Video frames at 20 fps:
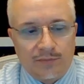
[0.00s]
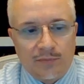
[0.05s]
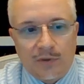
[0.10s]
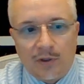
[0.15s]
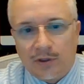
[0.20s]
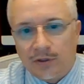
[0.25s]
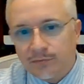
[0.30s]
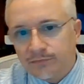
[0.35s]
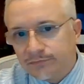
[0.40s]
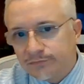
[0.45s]
a
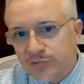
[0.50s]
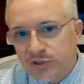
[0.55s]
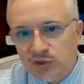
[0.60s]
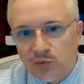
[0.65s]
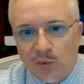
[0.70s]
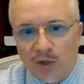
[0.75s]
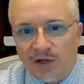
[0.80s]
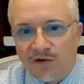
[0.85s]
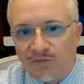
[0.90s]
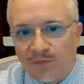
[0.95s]

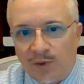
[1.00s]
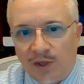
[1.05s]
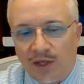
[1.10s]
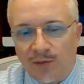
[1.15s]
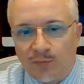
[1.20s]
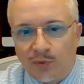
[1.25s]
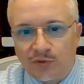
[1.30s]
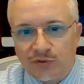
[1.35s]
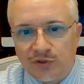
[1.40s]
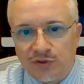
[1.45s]
suite of
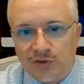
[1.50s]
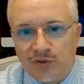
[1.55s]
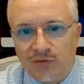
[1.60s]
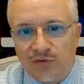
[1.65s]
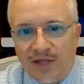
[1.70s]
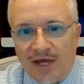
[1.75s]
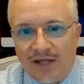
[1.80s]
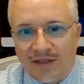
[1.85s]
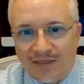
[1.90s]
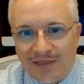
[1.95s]
people to do
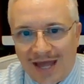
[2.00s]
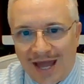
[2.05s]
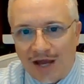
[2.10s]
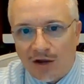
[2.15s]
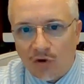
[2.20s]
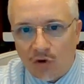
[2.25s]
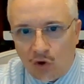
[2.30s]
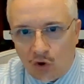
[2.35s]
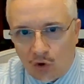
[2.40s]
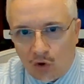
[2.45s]
that,
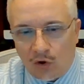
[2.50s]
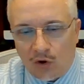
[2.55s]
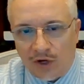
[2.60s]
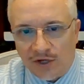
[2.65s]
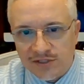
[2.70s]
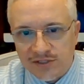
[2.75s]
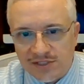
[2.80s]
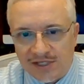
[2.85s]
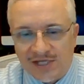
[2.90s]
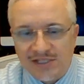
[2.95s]
that
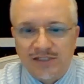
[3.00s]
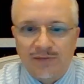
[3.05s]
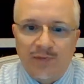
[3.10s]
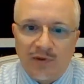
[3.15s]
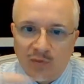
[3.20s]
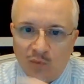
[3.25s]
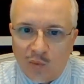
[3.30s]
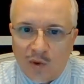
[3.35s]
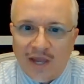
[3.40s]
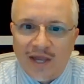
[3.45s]
cost has to
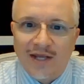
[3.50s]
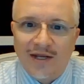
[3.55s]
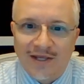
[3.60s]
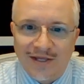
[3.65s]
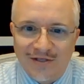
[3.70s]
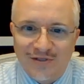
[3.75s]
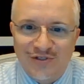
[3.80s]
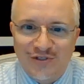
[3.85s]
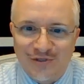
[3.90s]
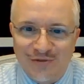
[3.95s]
be weighed
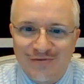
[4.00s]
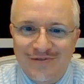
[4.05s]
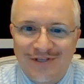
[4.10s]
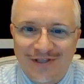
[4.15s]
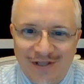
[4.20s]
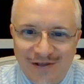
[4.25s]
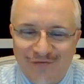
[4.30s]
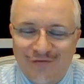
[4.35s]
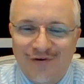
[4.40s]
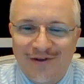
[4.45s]
into
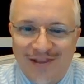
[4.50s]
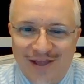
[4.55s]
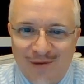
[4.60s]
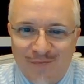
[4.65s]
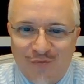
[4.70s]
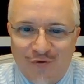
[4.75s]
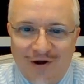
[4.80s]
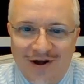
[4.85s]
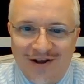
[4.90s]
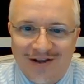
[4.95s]
delivering that
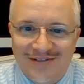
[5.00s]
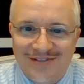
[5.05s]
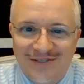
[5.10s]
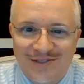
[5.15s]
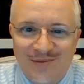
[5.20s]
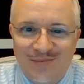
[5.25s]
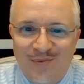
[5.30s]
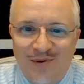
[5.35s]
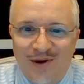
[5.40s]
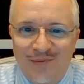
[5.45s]
product to
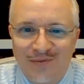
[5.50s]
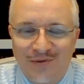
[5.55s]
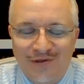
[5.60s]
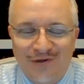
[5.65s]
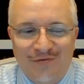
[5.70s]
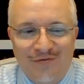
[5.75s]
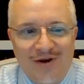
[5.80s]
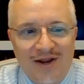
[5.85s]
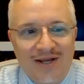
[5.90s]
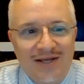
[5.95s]
the public,
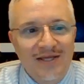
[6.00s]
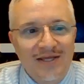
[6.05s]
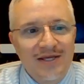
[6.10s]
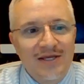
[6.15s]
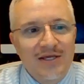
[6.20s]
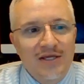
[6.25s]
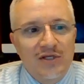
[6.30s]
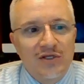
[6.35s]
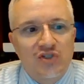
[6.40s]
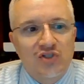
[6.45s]
right?
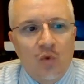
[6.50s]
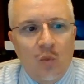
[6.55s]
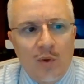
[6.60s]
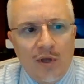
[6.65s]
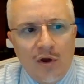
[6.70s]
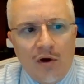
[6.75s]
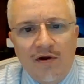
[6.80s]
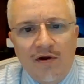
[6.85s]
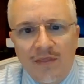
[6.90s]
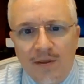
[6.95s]
So we
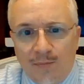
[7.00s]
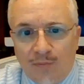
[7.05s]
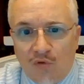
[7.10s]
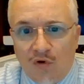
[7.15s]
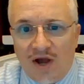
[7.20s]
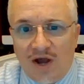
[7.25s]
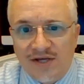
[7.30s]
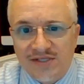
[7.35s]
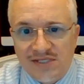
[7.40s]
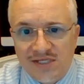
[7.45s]
are in the
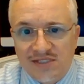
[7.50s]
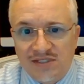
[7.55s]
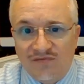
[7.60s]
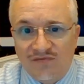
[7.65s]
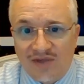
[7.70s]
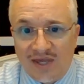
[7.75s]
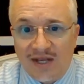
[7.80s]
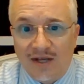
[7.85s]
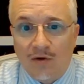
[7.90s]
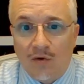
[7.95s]
process of
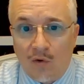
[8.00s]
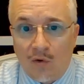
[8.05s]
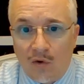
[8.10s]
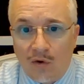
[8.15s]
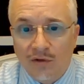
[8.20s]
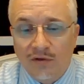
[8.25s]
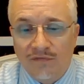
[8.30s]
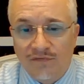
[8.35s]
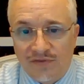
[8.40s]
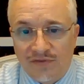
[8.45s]
getting
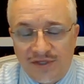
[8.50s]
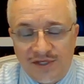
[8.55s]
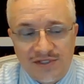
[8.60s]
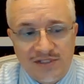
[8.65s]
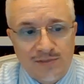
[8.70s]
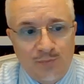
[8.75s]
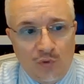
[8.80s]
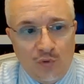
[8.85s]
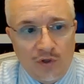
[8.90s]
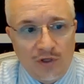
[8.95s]
all of
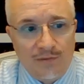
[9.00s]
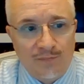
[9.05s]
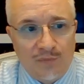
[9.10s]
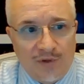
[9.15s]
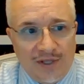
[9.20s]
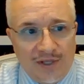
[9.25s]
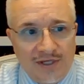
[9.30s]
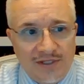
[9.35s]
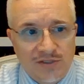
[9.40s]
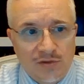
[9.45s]
this put in
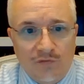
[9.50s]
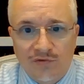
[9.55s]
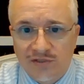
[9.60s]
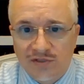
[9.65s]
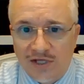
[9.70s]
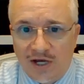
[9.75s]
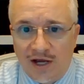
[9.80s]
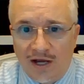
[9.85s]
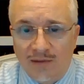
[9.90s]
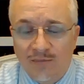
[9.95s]
place over
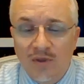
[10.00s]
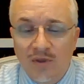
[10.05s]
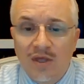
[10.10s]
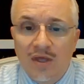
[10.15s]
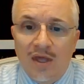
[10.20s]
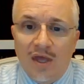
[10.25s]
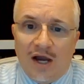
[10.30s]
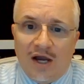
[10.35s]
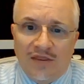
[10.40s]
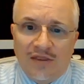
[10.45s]
time.
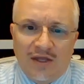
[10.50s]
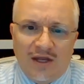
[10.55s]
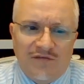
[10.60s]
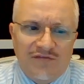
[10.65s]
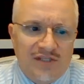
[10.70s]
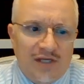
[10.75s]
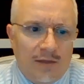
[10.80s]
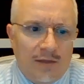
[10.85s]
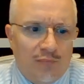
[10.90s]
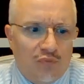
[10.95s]
I think I've
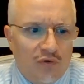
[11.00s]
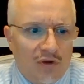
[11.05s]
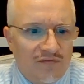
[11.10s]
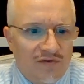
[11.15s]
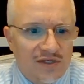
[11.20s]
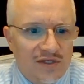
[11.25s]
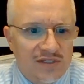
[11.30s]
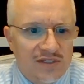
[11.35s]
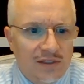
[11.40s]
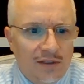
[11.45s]
said
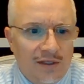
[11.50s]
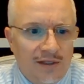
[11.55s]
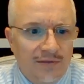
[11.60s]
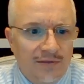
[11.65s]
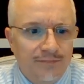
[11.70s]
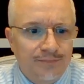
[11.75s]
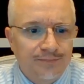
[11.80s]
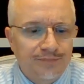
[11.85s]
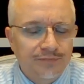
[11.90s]
previously,